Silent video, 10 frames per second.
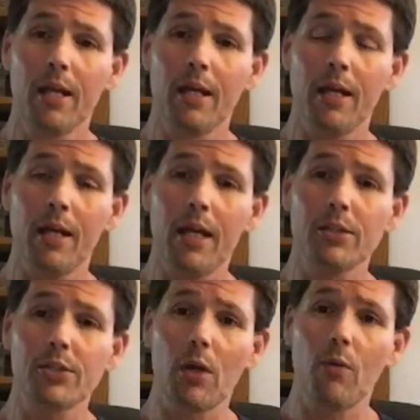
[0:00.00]
And
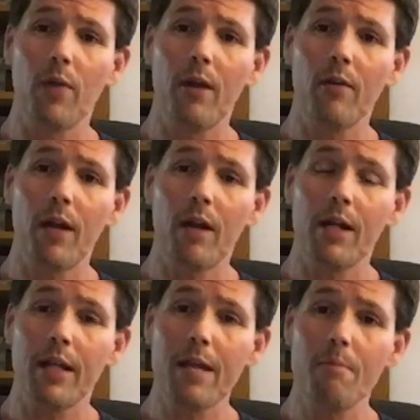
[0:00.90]
so they're there,
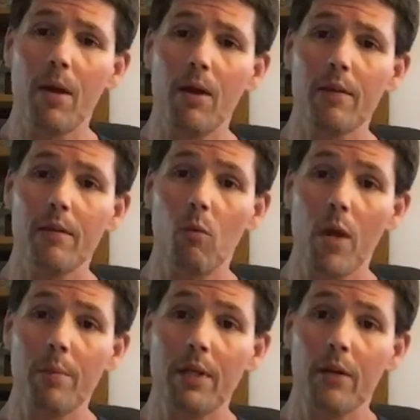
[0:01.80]
and they marry the
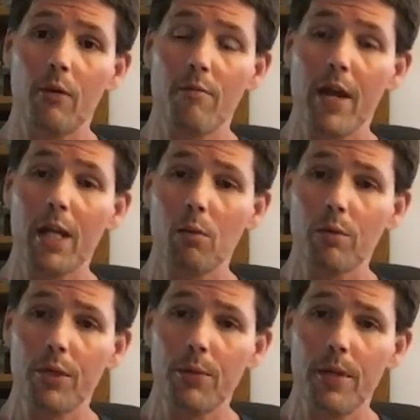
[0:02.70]
women that are available
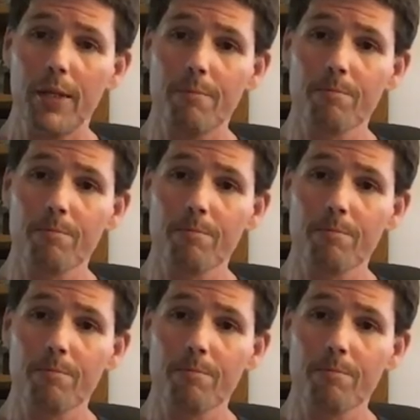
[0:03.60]
to them.